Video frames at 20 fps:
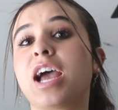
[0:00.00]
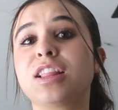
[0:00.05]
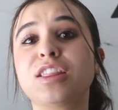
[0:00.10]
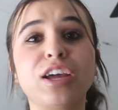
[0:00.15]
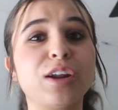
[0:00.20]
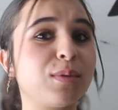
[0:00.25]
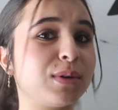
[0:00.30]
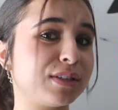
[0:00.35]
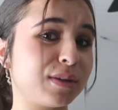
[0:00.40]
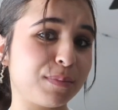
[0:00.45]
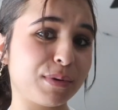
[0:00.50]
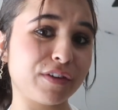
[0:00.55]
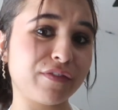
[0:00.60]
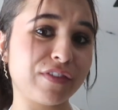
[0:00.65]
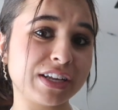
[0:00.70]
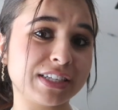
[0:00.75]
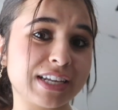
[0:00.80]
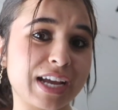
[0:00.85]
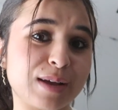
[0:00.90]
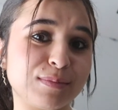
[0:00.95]
I thought it was a
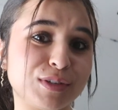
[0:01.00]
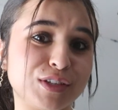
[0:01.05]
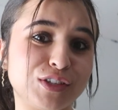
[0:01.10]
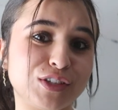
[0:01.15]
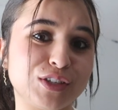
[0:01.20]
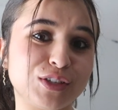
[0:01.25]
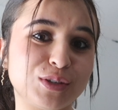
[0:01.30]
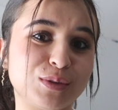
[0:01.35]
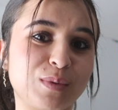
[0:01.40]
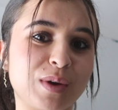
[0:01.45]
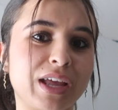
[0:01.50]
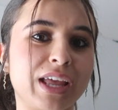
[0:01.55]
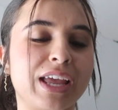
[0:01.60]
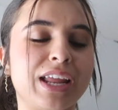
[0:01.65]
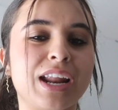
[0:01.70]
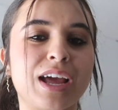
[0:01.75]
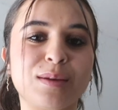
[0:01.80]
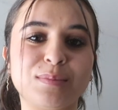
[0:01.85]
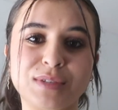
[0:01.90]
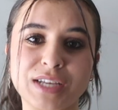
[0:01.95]
perfect time to do
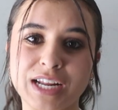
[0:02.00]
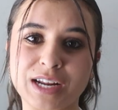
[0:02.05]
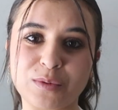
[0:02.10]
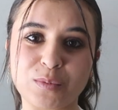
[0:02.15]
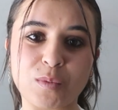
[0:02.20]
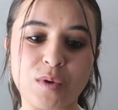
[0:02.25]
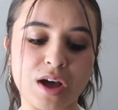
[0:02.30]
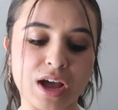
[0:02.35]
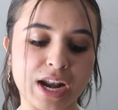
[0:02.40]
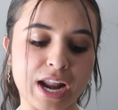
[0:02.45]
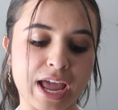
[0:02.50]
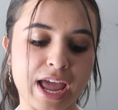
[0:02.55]
an updated one.